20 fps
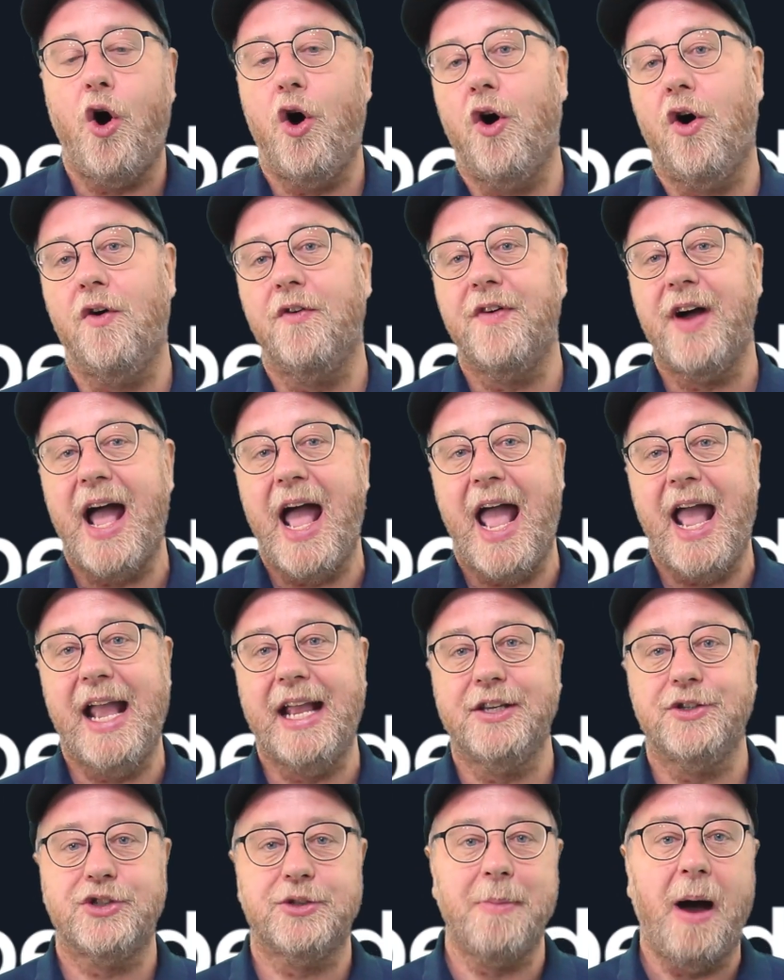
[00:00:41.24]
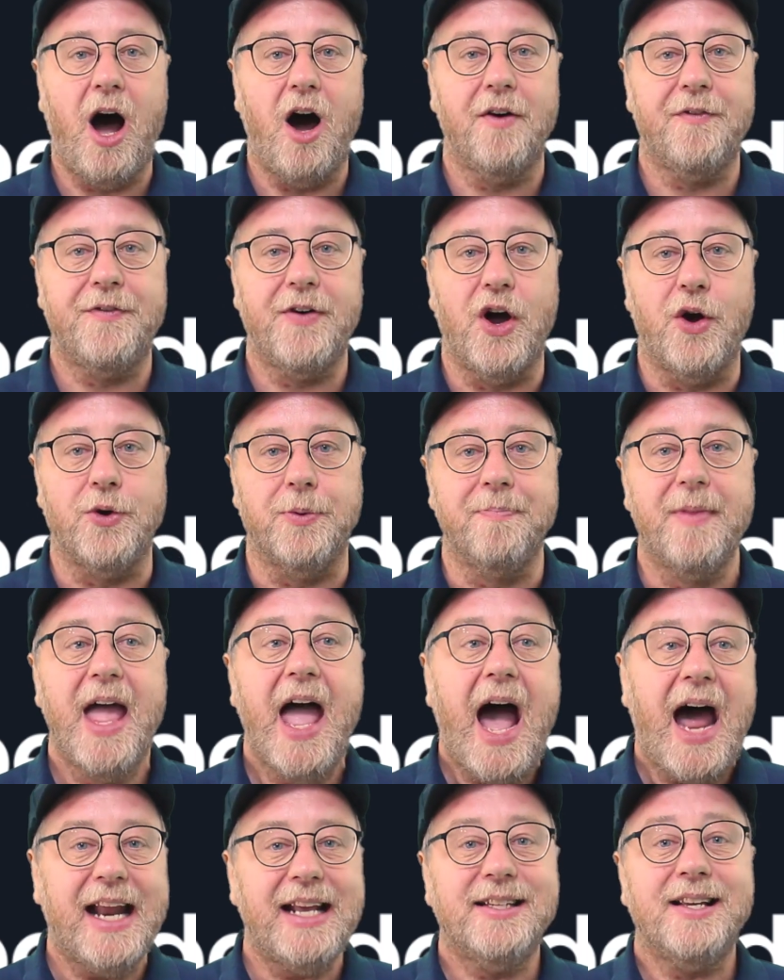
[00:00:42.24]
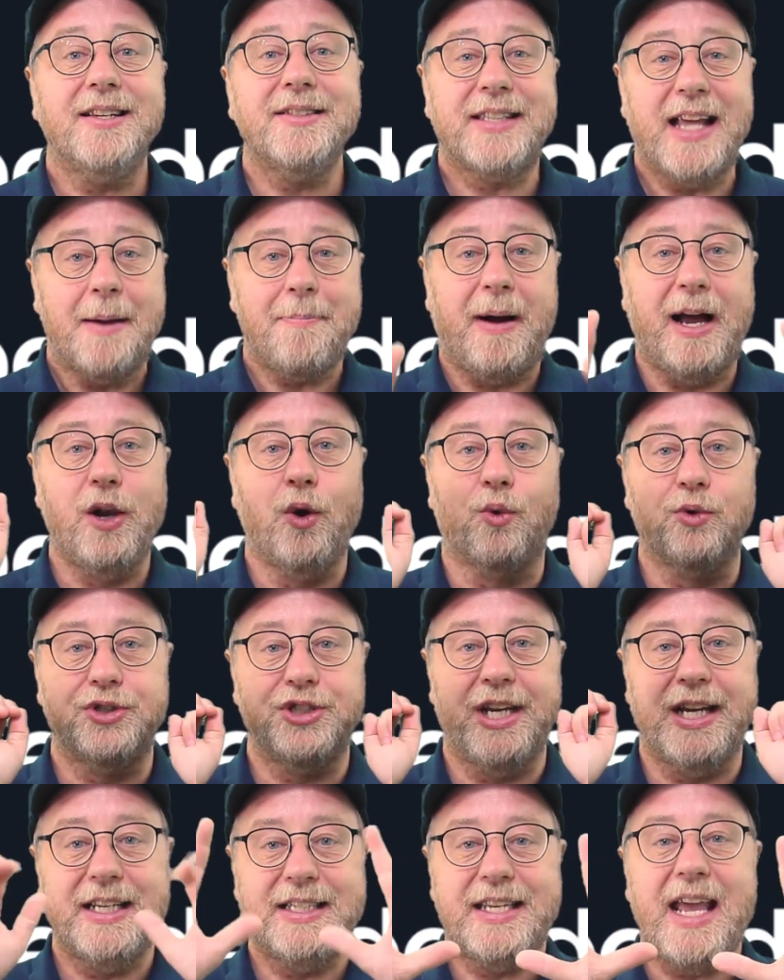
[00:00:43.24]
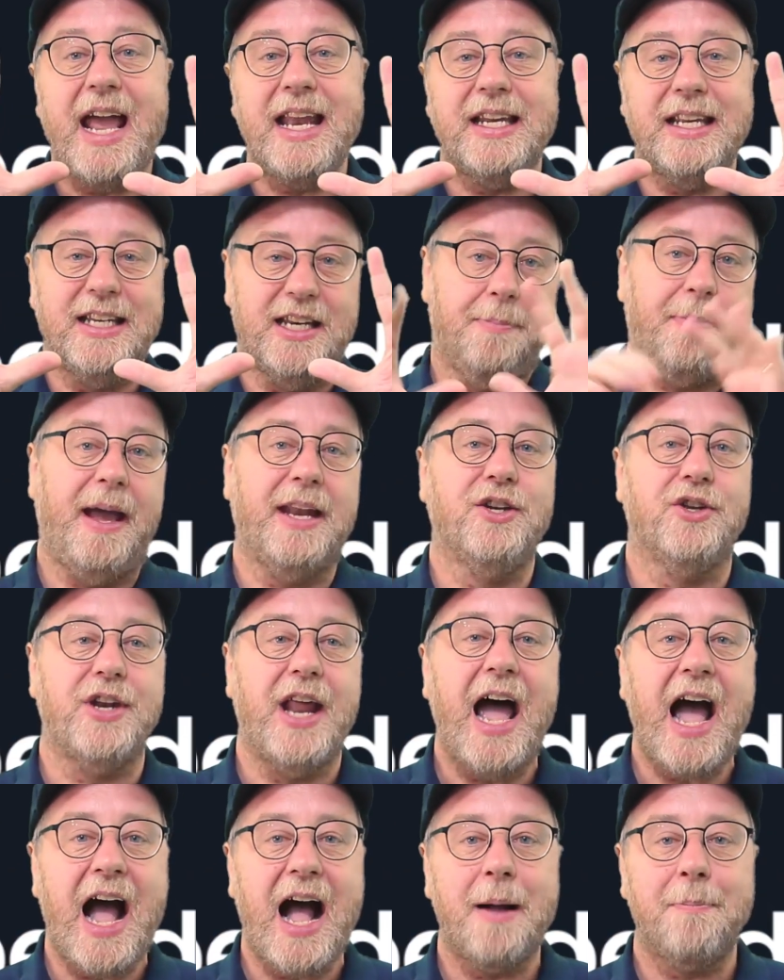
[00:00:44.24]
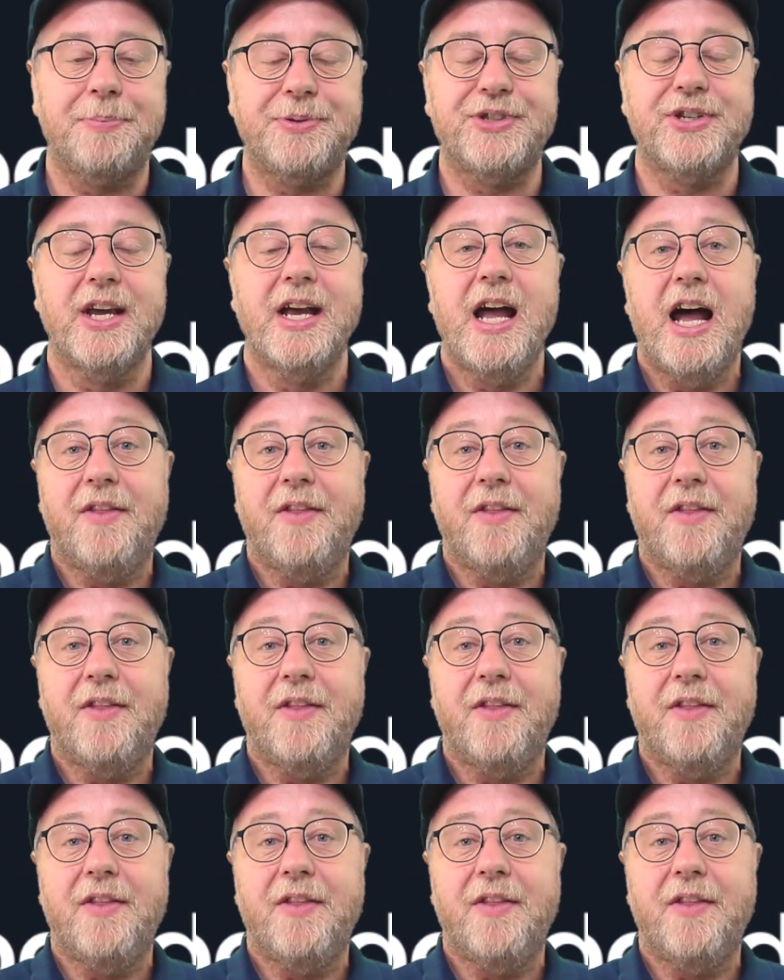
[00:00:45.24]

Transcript: of a smartphone. And it does that by launching ten independent apps.